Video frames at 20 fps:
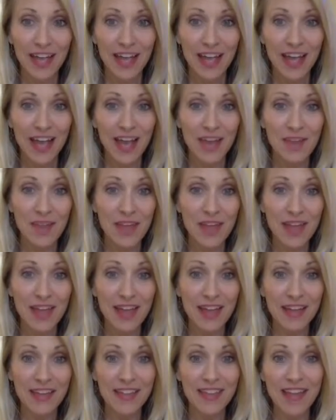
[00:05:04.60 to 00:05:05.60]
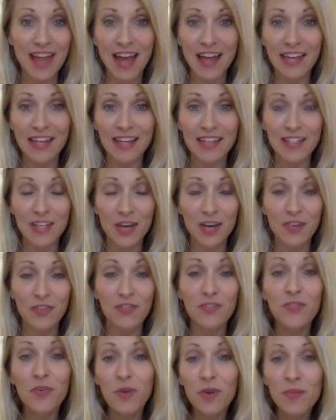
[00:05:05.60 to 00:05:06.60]
and that is our
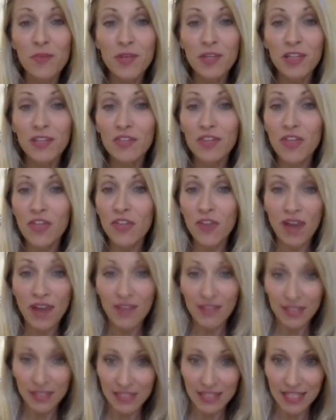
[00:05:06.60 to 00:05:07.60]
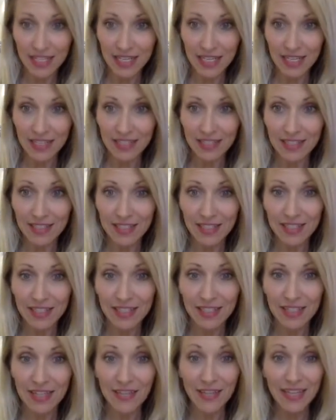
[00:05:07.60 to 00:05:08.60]
formula for thriving teens.
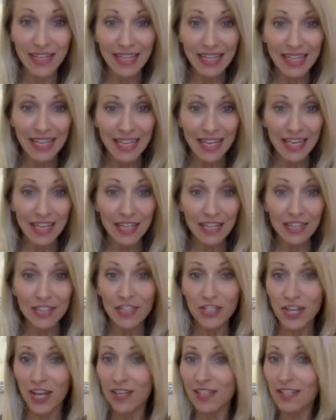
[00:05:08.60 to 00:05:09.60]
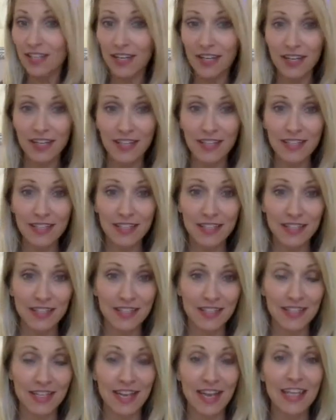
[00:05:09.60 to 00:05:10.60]
Now the E, just like Einstein
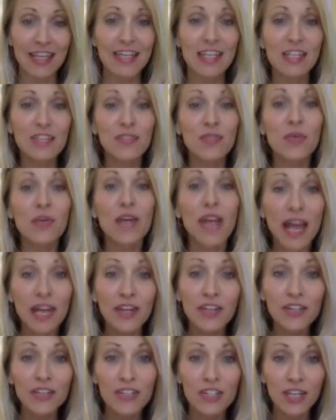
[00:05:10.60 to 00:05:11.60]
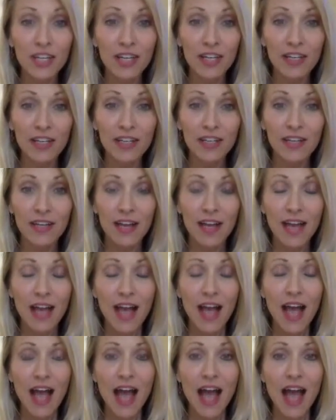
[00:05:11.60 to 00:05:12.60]
said, is for energy.
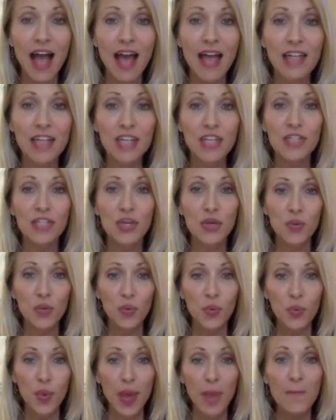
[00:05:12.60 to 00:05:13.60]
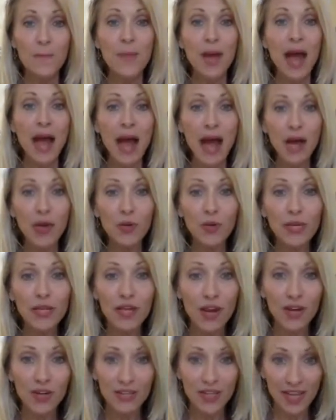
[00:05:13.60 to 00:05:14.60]
And so empowering
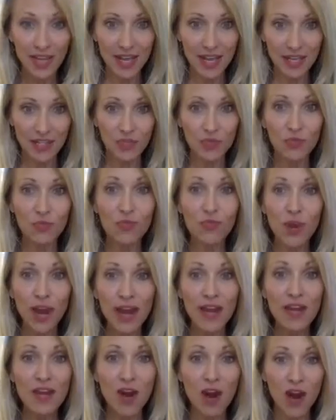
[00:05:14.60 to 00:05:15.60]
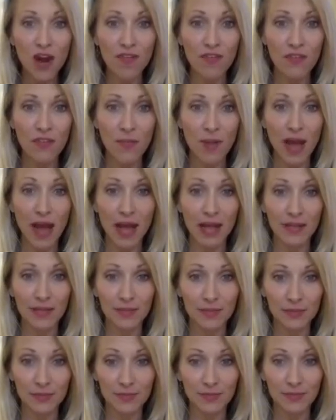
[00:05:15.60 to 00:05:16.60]
our kids right off the bat.
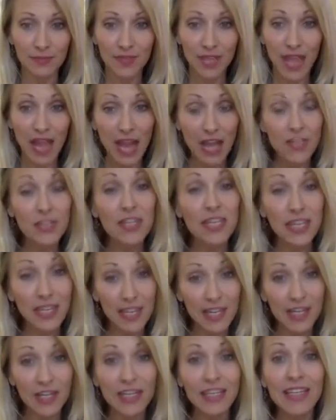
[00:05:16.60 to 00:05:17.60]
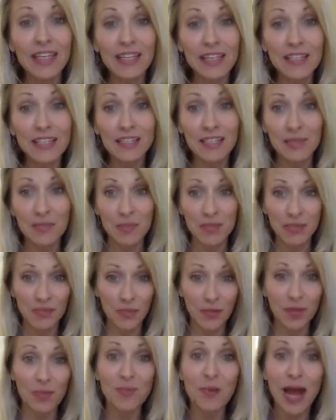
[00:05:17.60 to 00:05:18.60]
Actually, the E could easily be
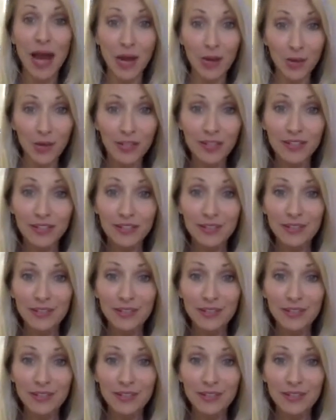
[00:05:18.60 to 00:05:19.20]
for empowered,